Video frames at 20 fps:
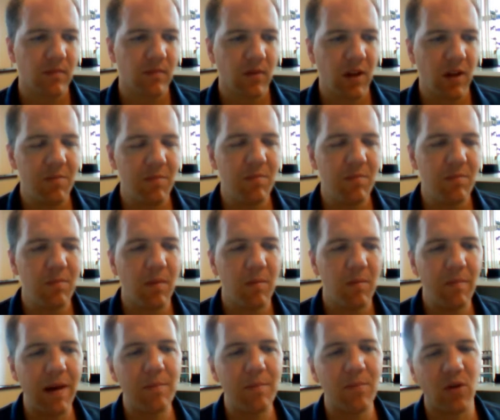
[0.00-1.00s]
Okay,
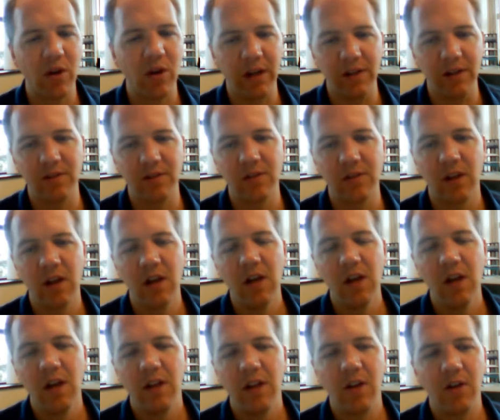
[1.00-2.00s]
membranes.
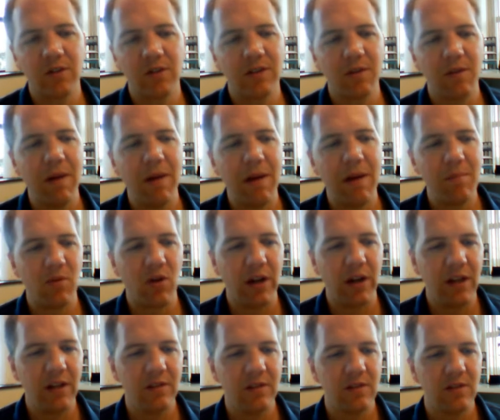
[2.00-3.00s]
There are some
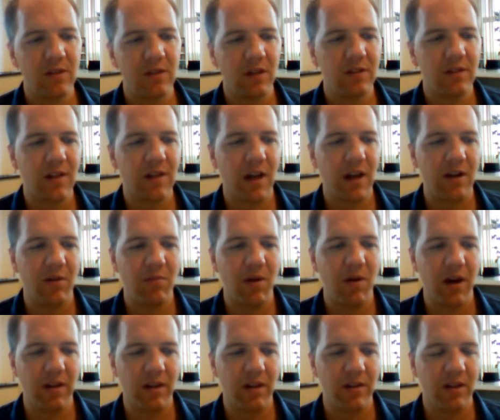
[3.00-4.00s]
membranes inside our
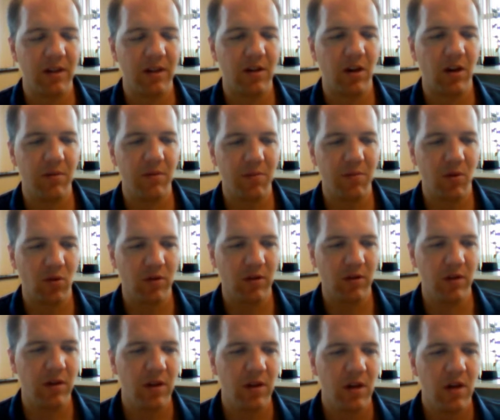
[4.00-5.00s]
body that are
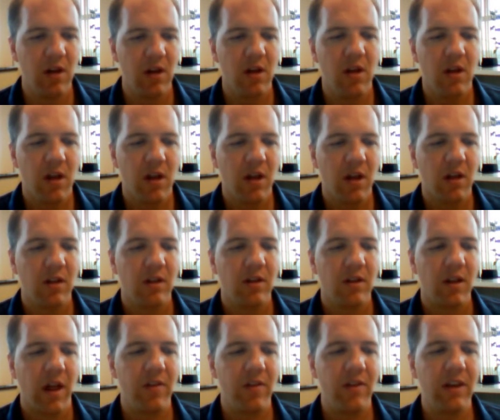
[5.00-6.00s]
important.
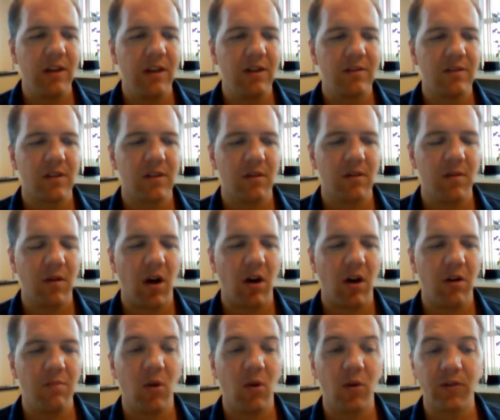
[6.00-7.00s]
And these
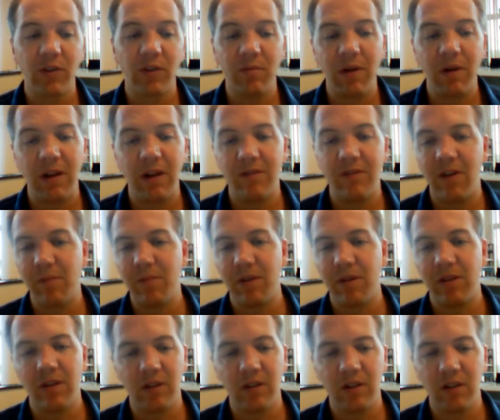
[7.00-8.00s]
are mostly made of
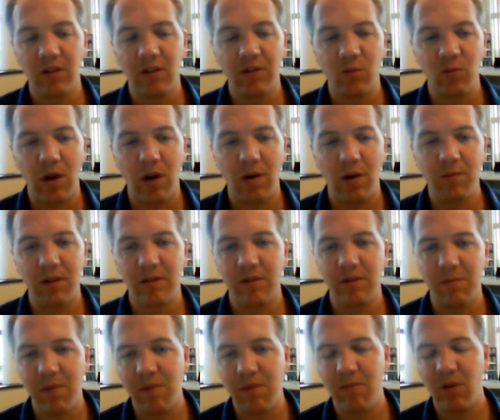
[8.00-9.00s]
epithelial as well, because
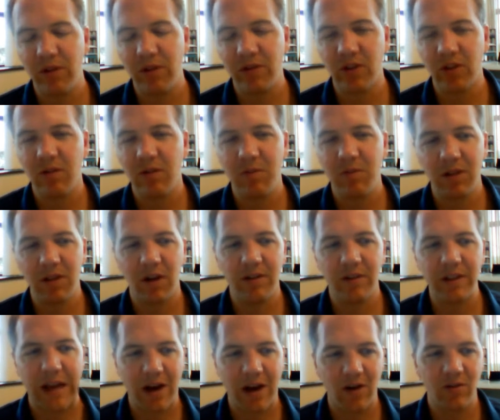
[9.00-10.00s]
the membranes are going to be
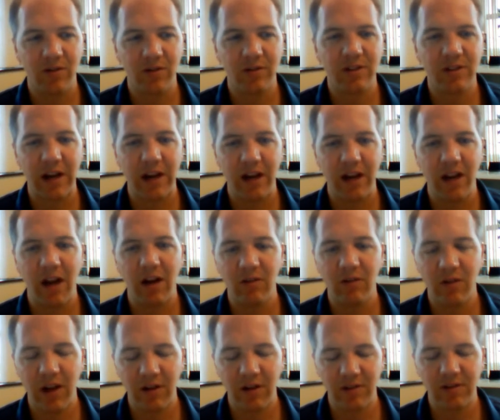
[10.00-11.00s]
on the outer side,
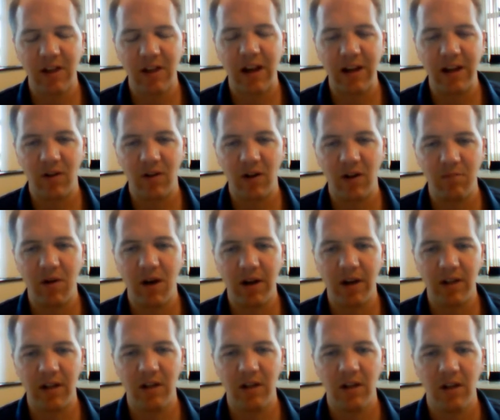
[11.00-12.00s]
outside of our
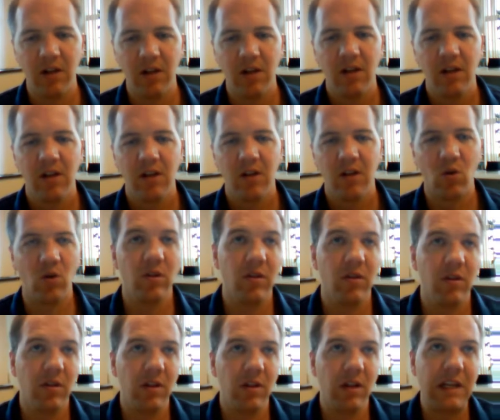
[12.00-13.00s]
body,
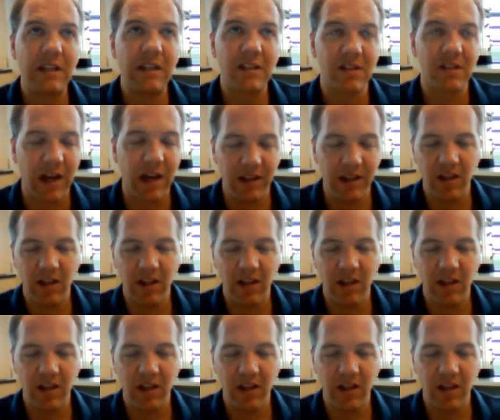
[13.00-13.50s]
or inside